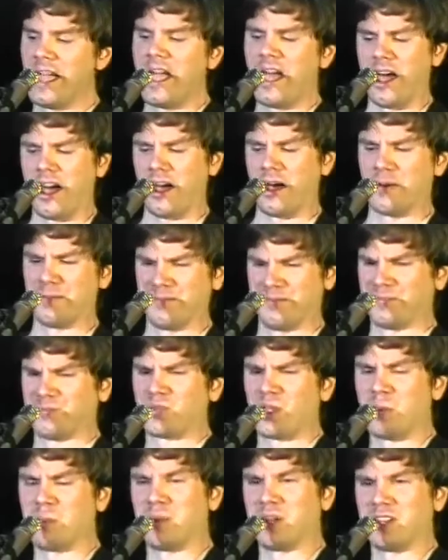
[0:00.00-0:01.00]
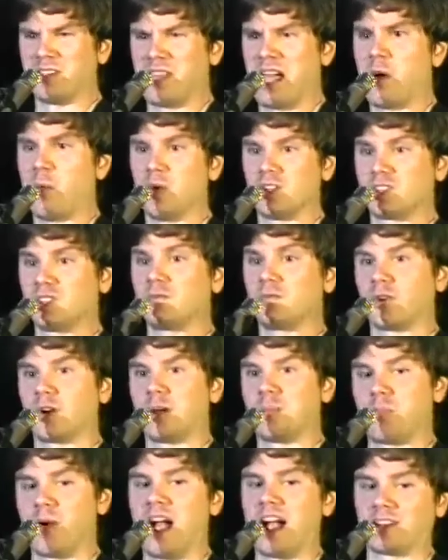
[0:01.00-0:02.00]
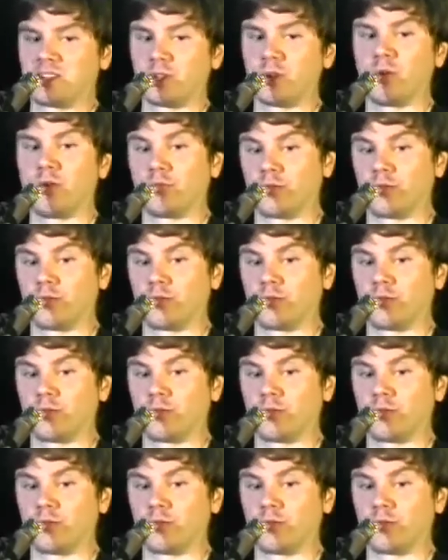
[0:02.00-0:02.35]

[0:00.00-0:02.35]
Um, but that wasn't very practical